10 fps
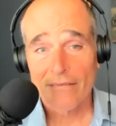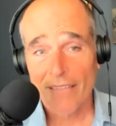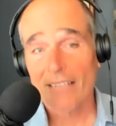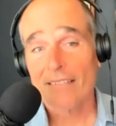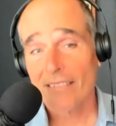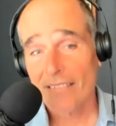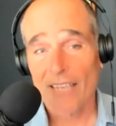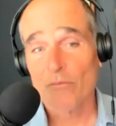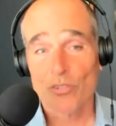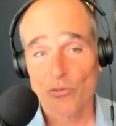then
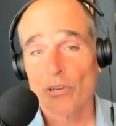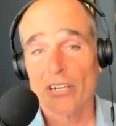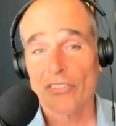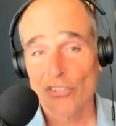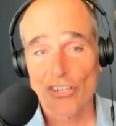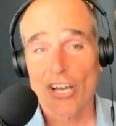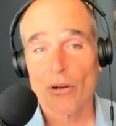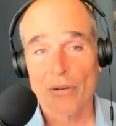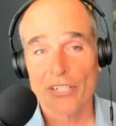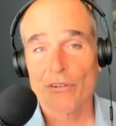Satan was running the
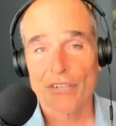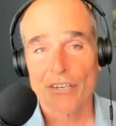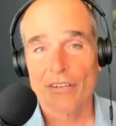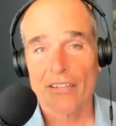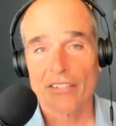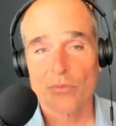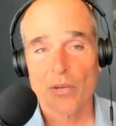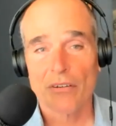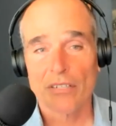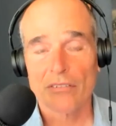show on your near death
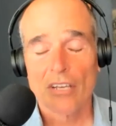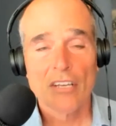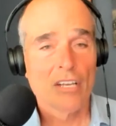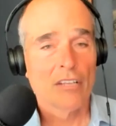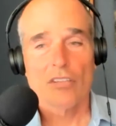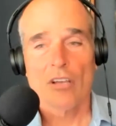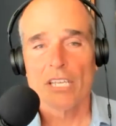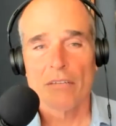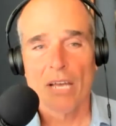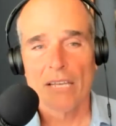experience. So
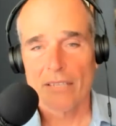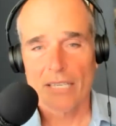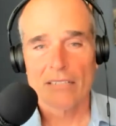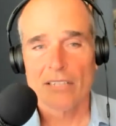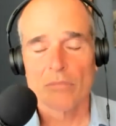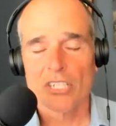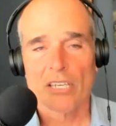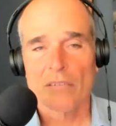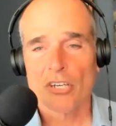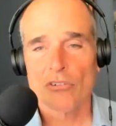in my the guy's name is
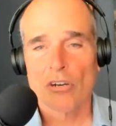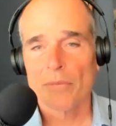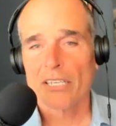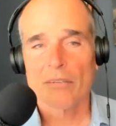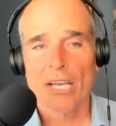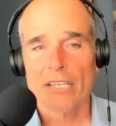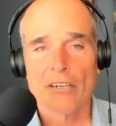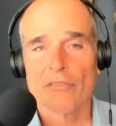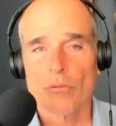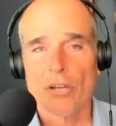Ian McCormack. In my
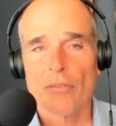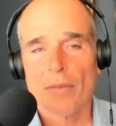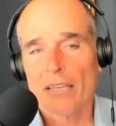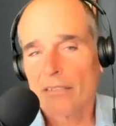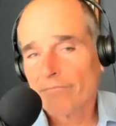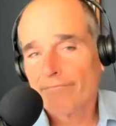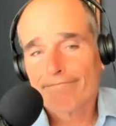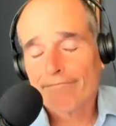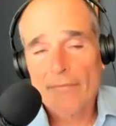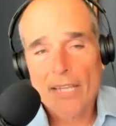interview with him, I go,
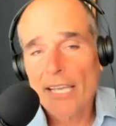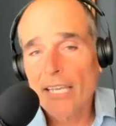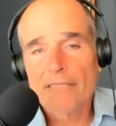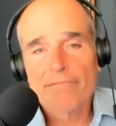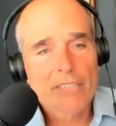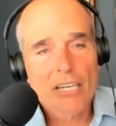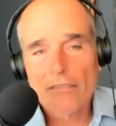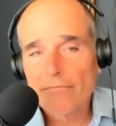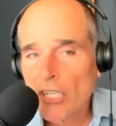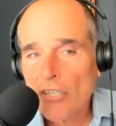Ian, you
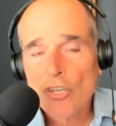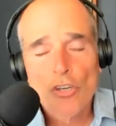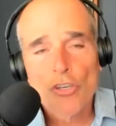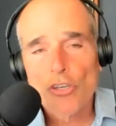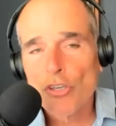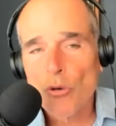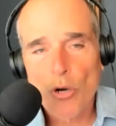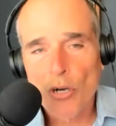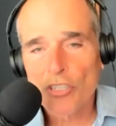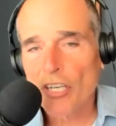know,
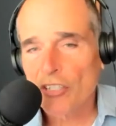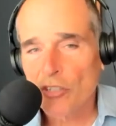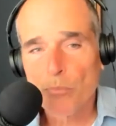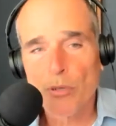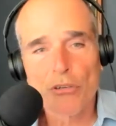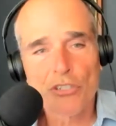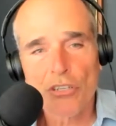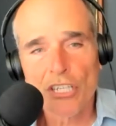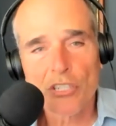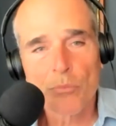your
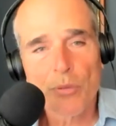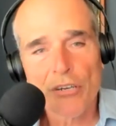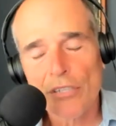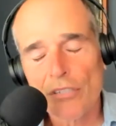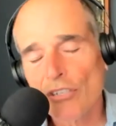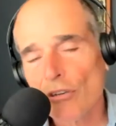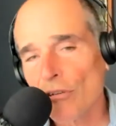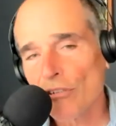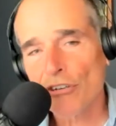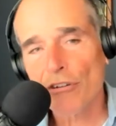spiritual experience,
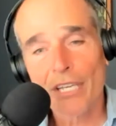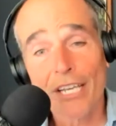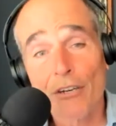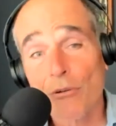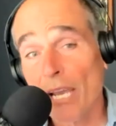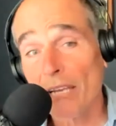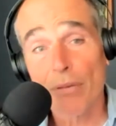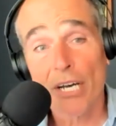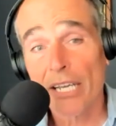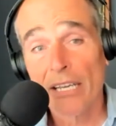your journey,
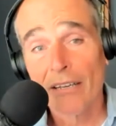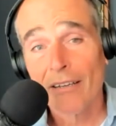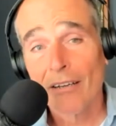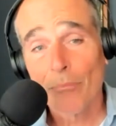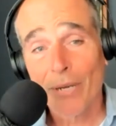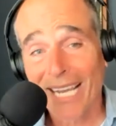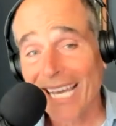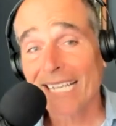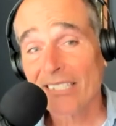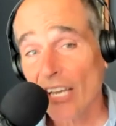great buddy. But I
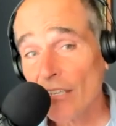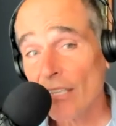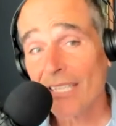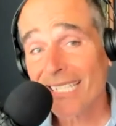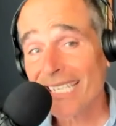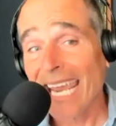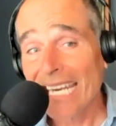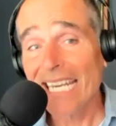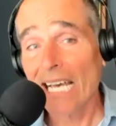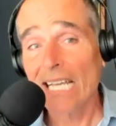gotta tell you, the
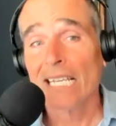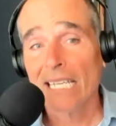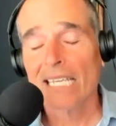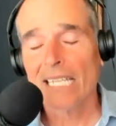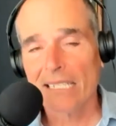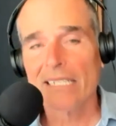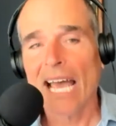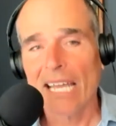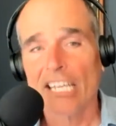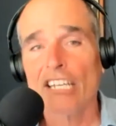data is
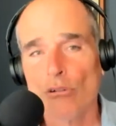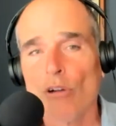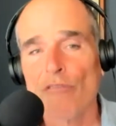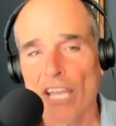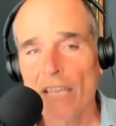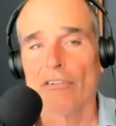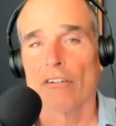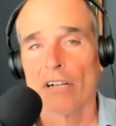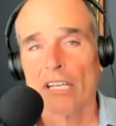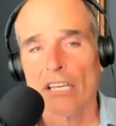not in your
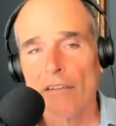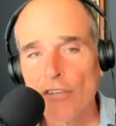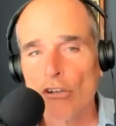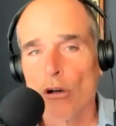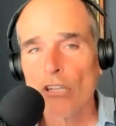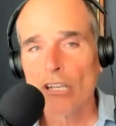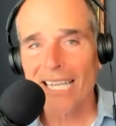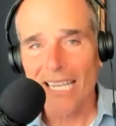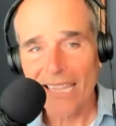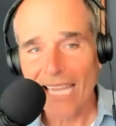favor. If you go
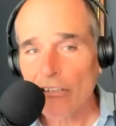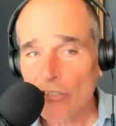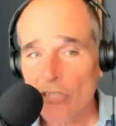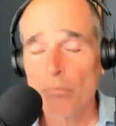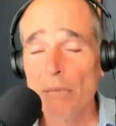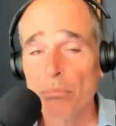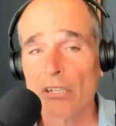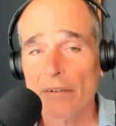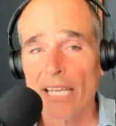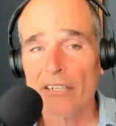look at a thousand people
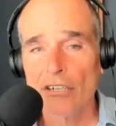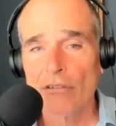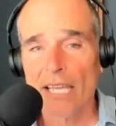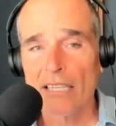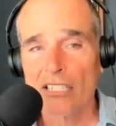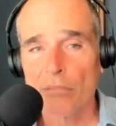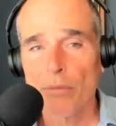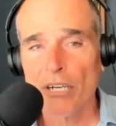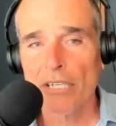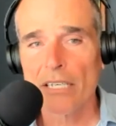that have had near death
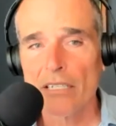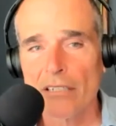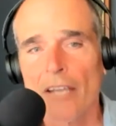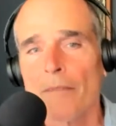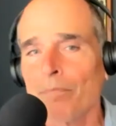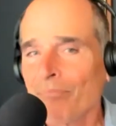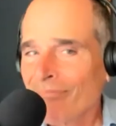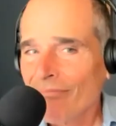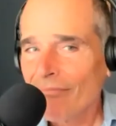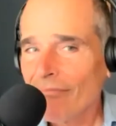experience,
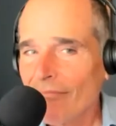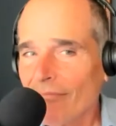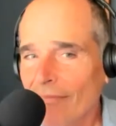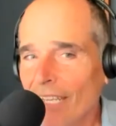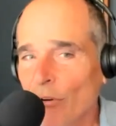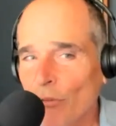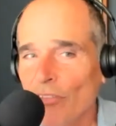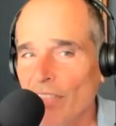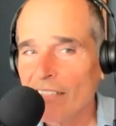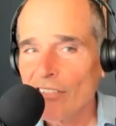here are
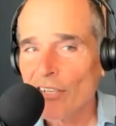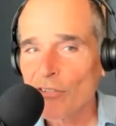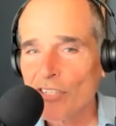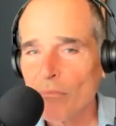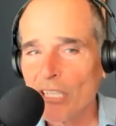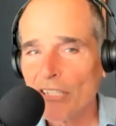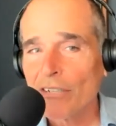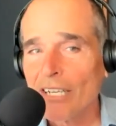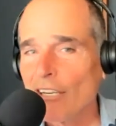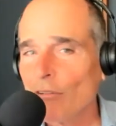the things that are
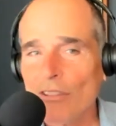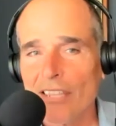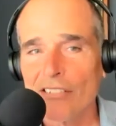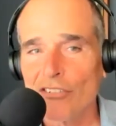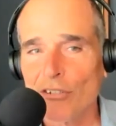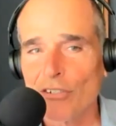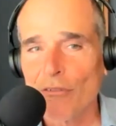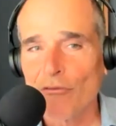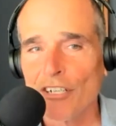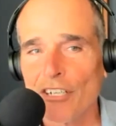similar, here are the things that are
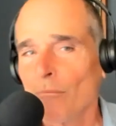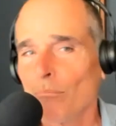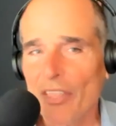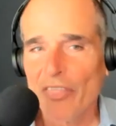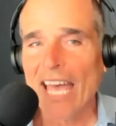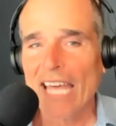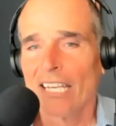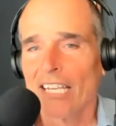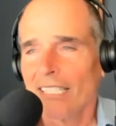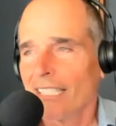different, but that